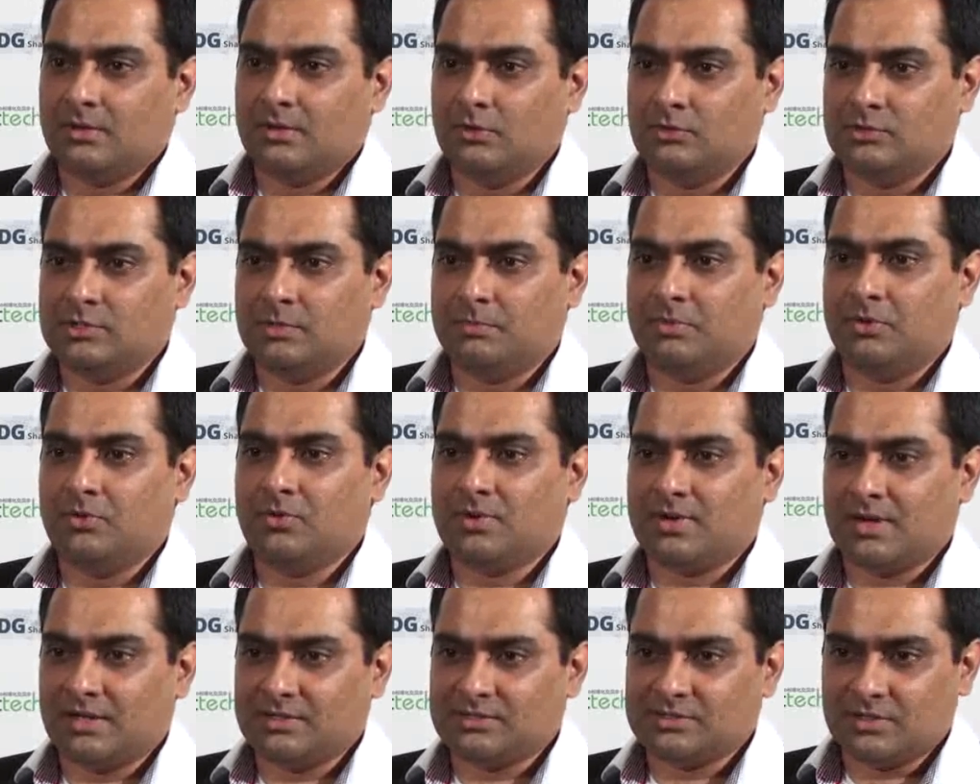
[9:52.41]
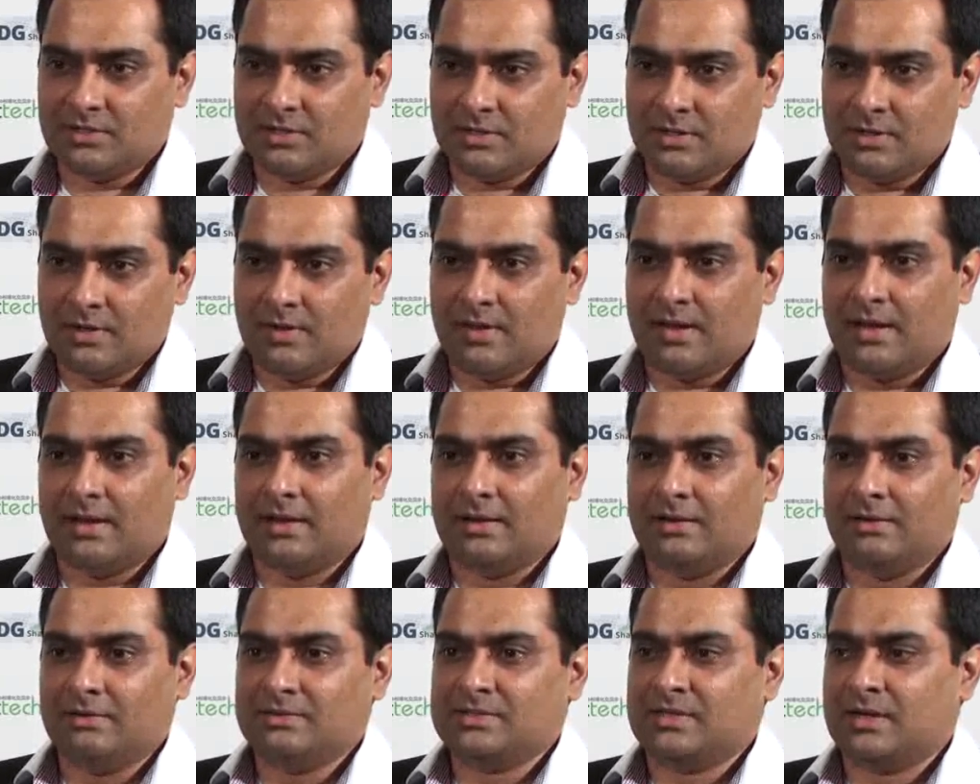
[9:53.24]
new GPU cluster
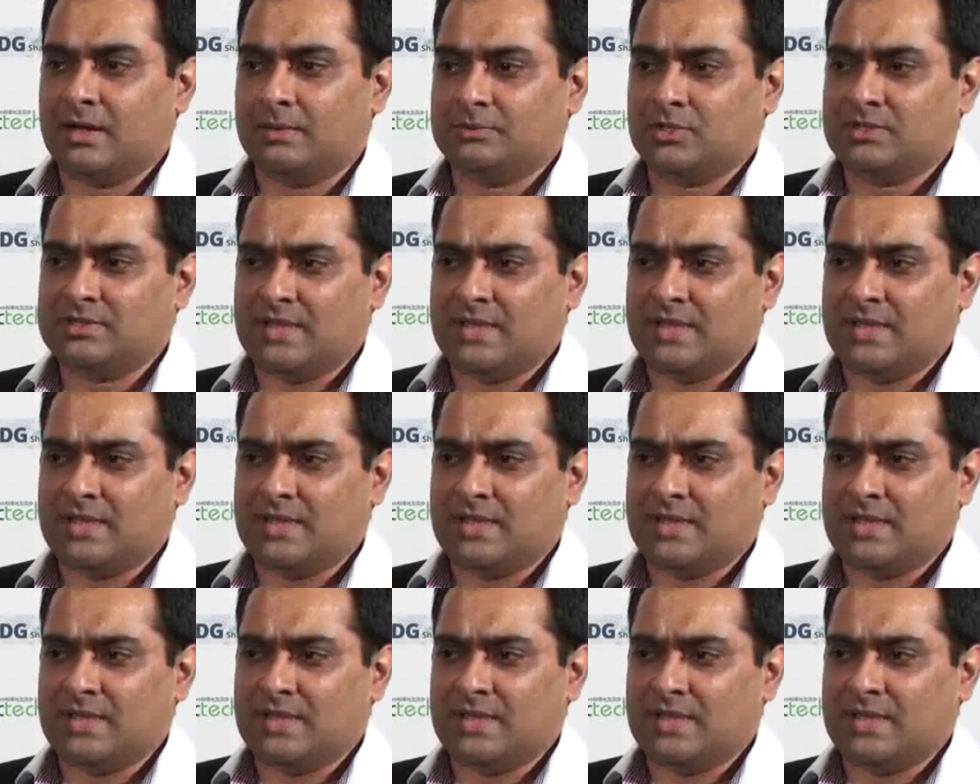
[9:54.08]
and set up.